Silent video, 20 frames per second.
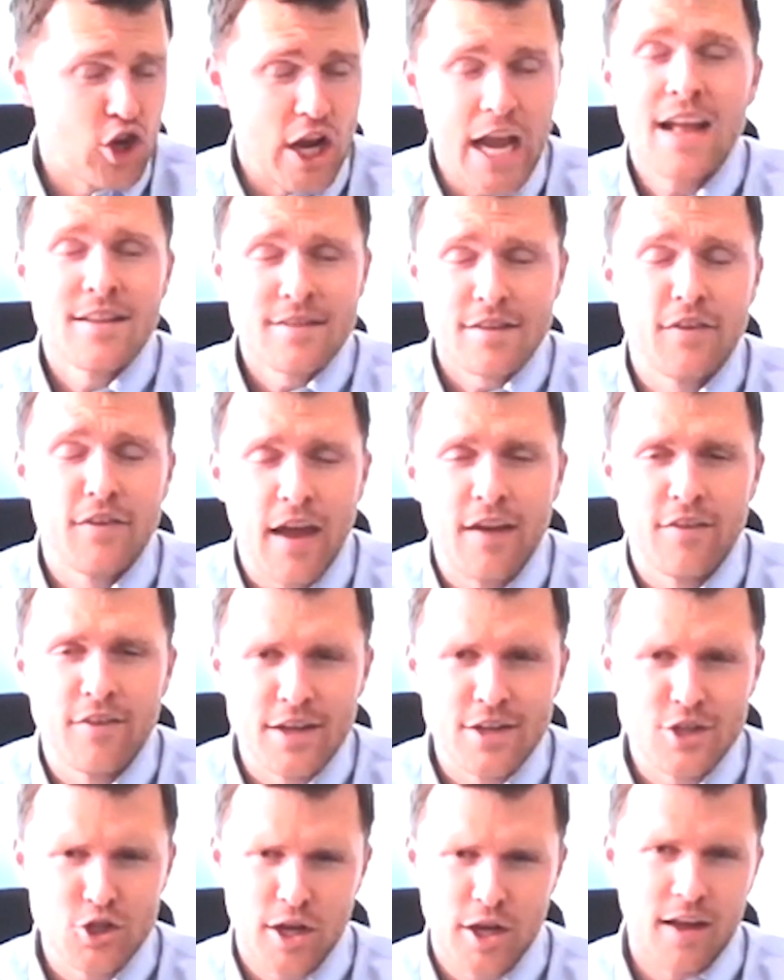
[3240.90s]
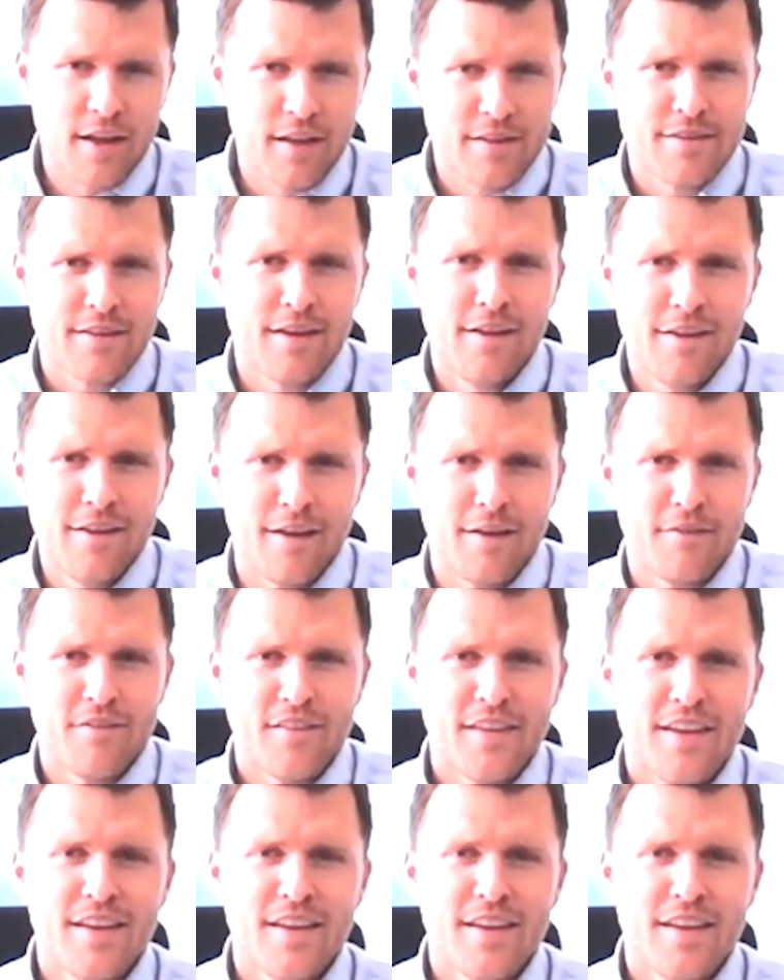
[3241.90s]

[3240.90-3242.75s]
the chance of having a chance.